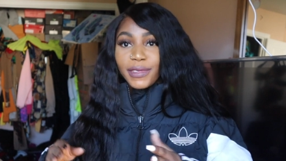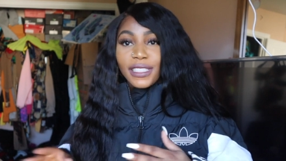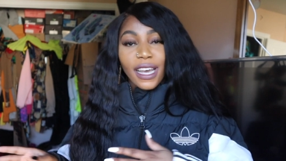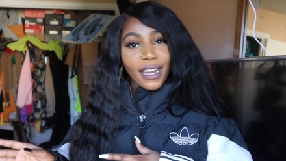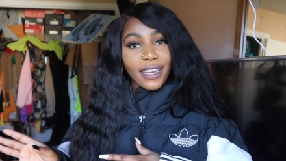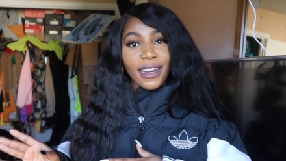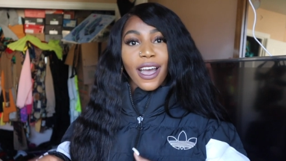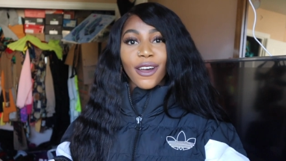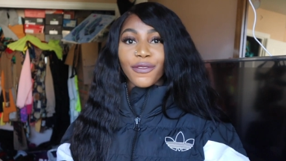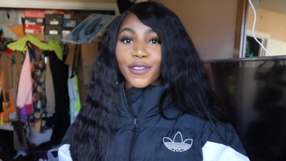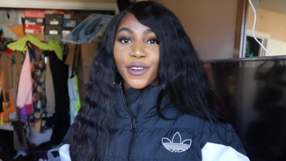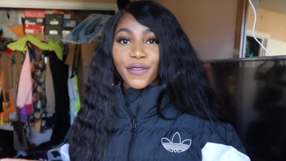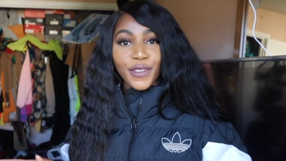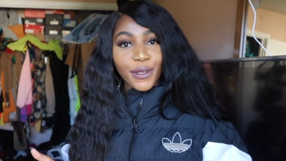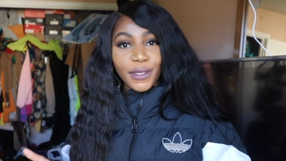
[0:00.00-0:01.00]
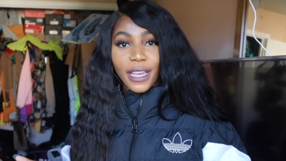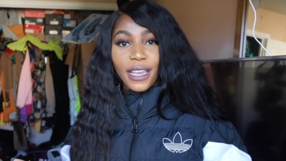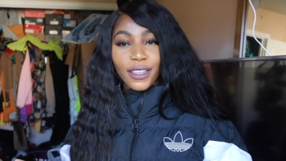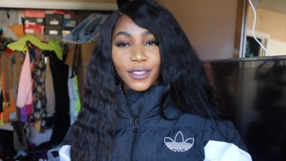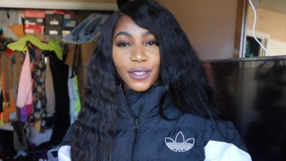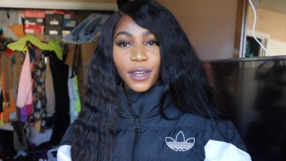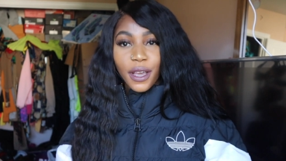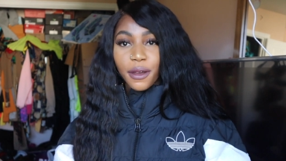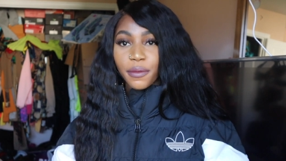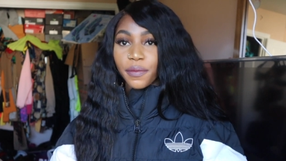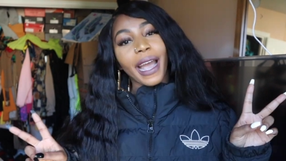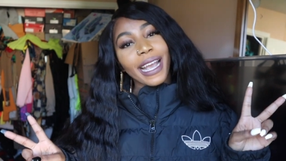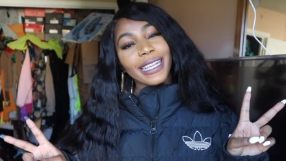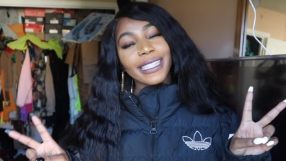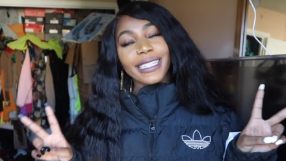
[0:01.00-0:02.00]
ducking out for a few days, you know?
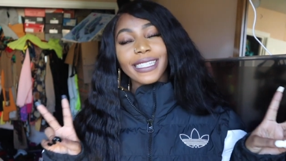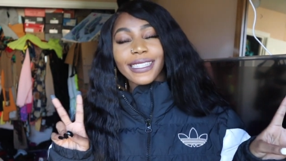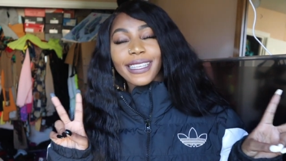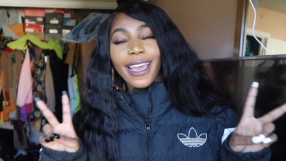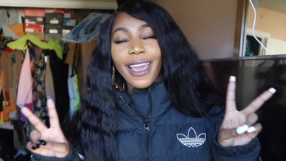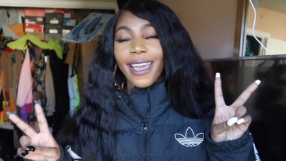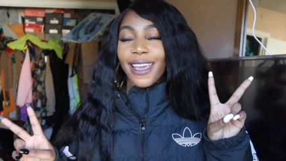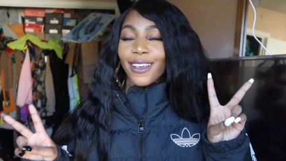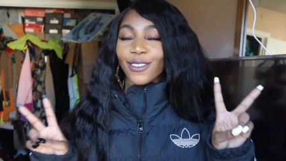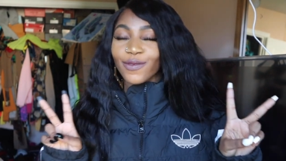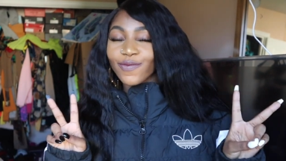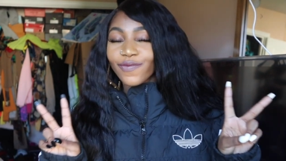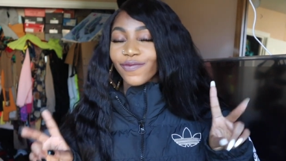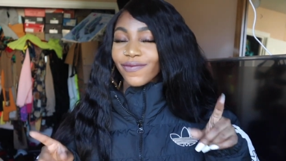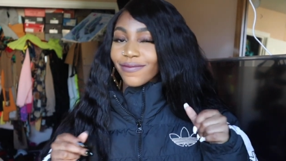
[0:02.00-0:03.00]
Pisces gang,